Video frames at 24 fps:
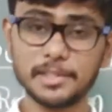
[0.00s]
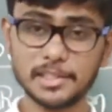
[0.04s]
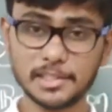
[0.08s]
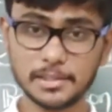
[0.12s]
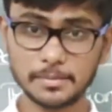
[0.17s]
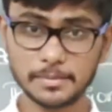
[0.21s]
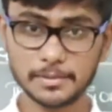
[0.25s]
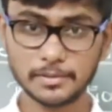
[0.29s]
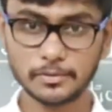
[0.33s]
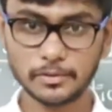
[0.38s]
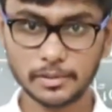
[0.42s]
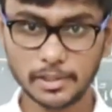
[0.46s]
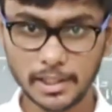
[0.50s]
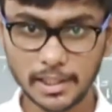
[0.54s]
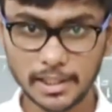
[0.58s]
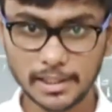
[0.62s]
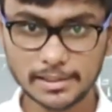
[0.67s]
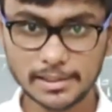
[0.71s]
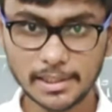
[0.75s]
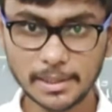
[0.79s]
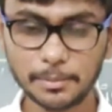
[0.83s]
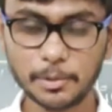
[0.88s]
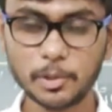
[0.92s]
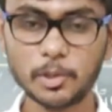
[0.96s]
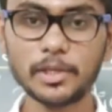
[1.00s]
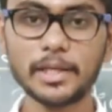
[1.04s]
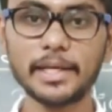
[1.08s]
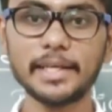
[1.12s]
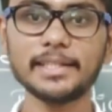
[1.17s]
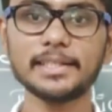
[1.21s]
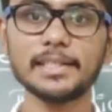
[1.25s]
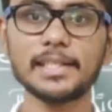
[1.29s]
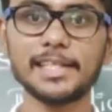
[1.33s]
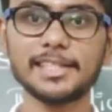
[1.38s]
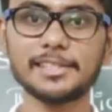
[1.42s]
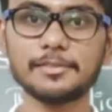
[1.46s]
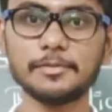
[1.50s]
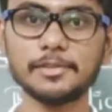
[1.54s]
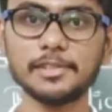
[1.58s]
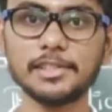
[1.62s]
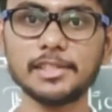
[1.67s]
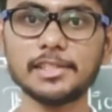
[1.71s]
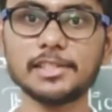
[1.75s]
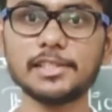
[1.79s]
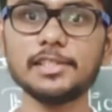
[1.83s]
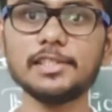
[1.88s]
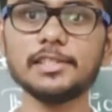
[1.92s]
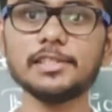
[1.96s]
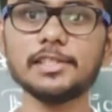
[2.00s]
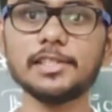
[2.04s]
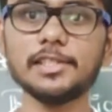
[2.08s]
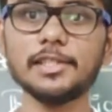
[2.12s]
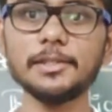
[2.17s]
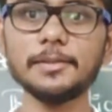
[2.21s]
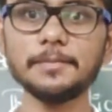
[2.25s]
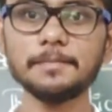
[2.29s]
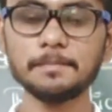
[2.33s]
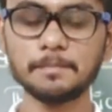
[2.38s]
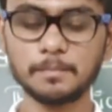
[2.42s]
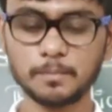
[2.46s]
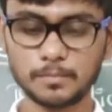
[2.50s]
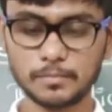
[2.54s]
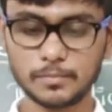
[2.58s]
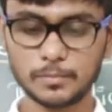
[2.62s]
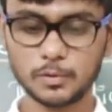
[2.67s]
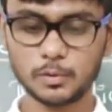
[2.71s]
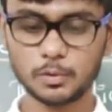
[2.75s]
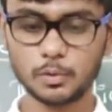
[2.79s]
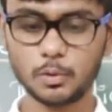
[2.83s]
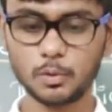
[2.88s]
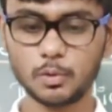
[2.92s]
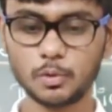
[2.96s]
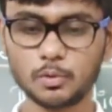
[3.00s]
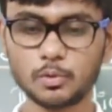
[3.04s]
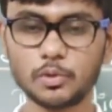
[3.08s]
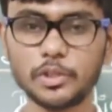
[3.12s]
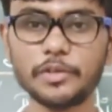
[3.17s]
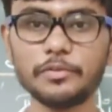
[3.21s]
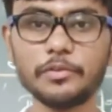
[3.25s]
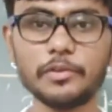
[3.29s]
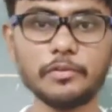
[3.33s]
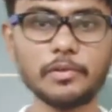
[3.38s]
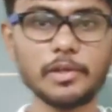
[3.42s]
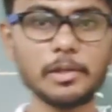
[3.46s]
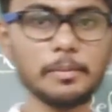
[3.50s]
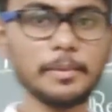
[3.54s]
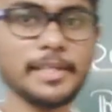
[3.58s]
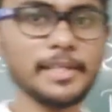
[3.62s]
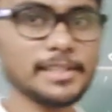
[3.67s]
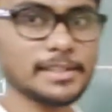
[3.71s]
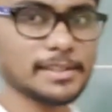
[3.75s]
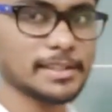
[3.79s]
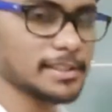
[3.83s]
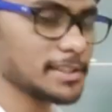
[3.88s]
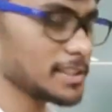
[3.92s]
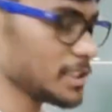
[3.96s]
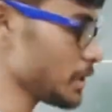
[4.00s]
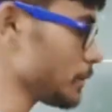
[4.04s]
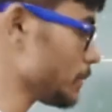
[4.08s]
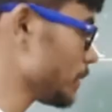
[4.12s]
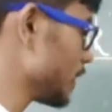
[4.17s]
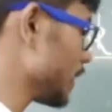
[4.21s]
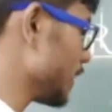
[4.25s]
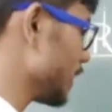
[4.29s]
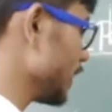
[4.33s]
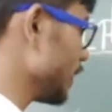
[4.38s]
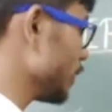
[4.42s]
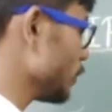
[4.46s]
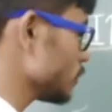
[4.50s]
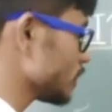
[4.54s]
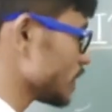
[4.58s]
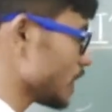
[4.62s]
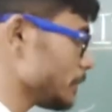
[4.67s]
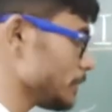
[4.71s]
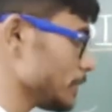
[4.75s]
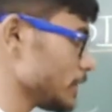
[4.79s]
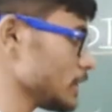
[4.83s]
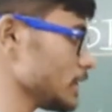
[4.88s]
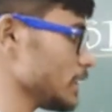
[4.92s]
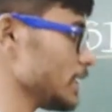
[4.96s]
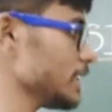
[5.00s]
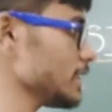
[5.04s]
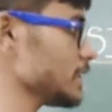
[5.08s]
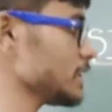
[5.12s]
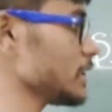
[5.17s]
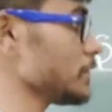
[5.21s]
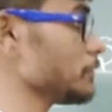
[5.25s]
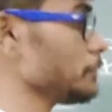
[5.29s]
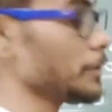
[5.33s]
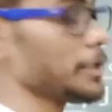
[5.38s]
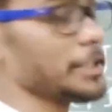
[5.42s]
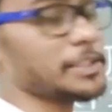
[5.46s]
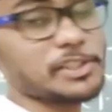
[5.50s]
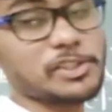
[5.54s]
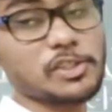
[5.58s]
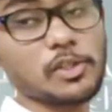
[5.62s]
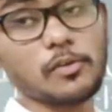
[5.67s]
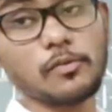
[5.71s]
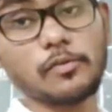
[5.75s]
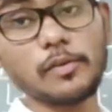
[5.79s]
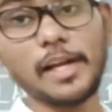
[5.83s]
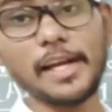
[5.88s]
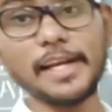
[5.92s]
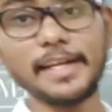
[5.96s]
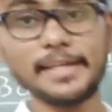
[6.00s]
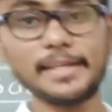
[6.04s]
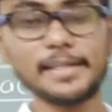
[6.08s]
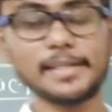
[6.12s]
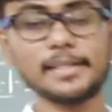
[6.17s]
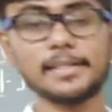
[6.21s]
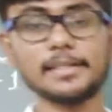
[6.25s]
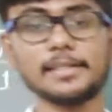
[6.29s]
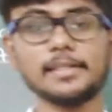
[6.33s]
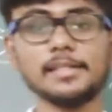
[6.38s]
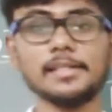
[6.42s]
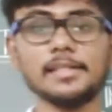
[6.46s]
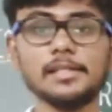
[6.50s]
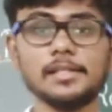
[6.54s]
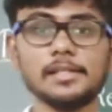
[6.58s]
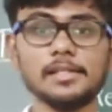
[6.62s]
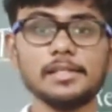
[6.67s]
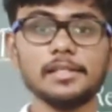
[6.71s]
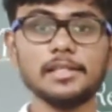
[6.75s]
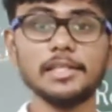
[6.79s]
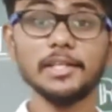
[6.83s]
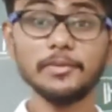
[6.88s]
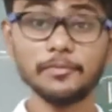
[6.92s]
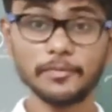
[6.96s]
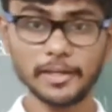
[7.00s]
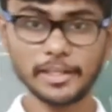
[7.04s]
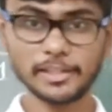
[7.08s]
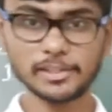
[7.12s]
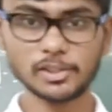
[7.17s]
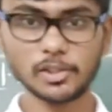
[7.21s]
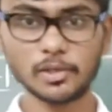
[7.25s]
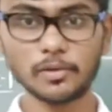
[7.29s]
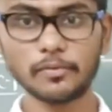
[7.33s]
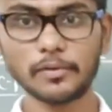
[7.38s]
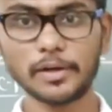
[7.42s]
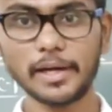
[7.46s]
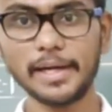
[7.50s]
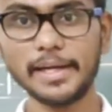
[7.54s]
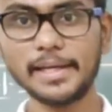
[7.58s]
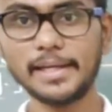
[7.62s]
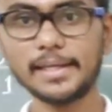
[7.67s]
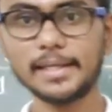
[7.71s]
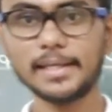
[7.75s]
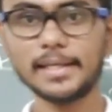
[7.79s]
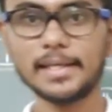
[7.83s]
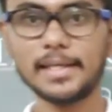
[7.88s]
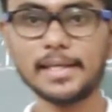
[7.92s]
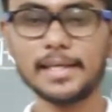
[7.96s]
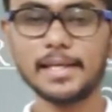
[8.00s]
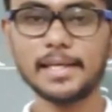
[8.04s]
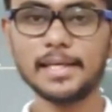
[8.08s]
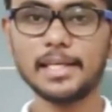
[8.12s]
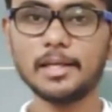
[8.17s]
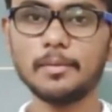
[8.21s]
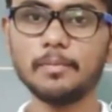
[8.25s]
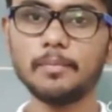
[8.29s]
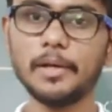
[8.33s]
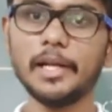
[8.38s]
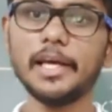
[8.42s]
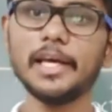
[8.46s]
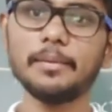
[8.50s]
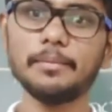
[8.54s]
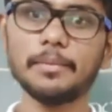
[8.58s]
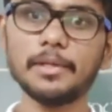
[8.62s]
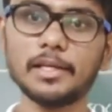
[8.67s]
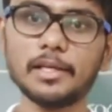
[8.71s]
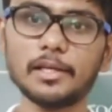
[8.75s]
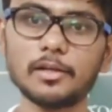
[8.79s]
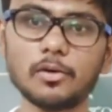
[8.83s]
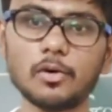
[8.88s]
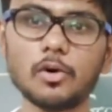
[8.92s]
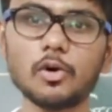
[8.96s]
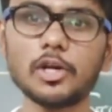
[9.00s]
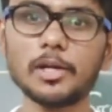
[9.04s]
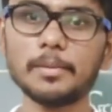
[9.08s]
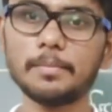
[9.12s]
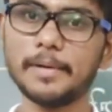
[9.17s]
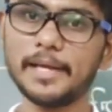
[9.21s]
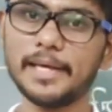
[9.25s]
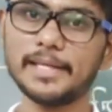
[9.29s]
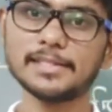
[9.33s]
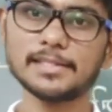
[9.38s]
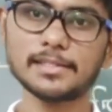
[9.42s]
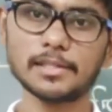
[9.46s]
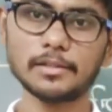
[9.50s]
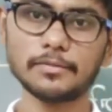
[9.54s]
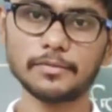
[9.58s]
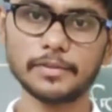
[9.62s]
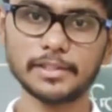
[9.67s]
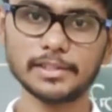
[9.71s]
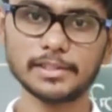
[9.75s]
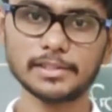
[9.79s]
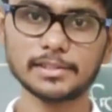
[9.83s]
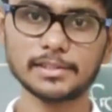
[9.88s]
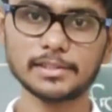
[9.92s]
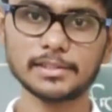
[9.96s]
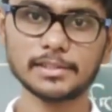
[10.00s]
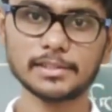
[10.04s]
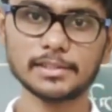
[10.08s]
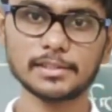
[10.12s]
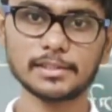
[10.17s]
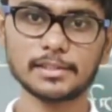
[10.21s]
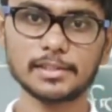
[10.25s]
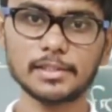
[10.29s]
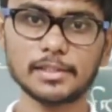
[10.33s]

Mr. Prithviraj, I am your 9th class physics teacher. So today we will be discussing our new chapter, that is refraction of light. Refraction of light in a plane mirror or a plane surface.